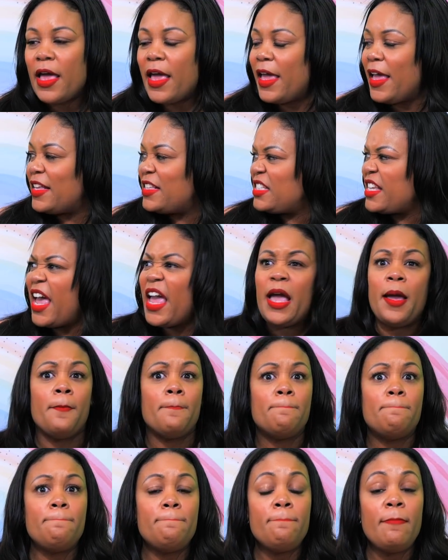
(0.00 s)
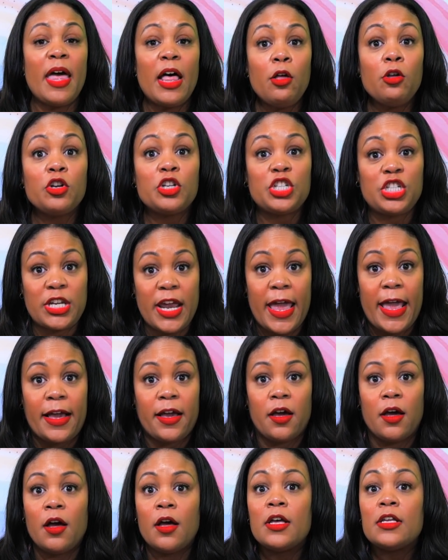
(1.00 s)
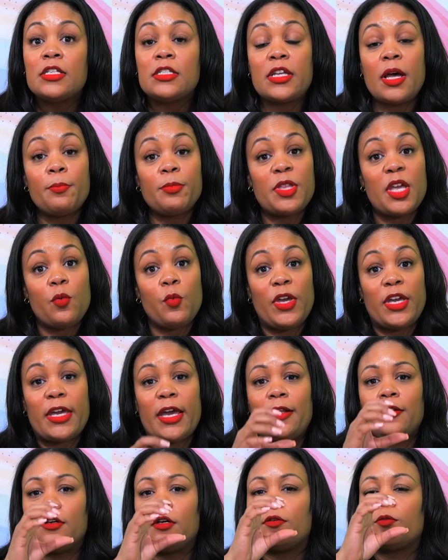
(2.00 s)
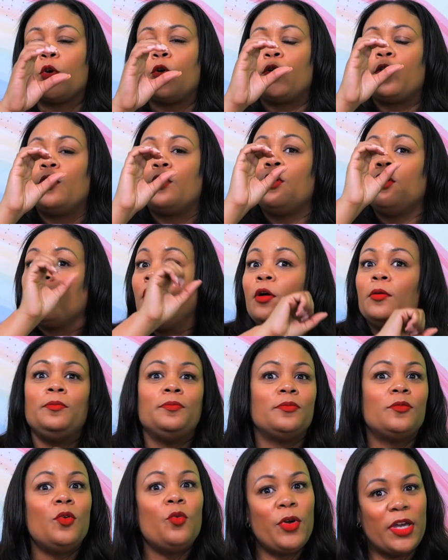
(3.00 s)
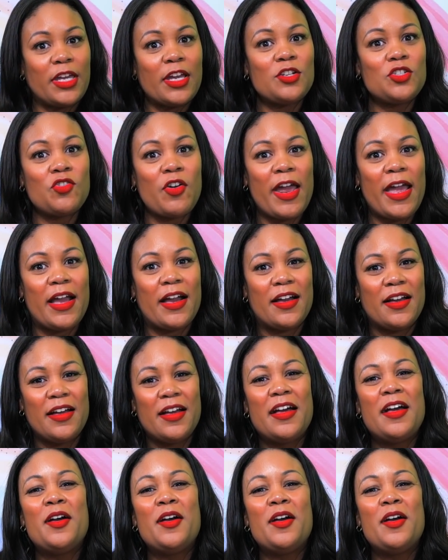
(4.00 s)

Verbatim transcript: It's a milkshake, something we can, we can drink.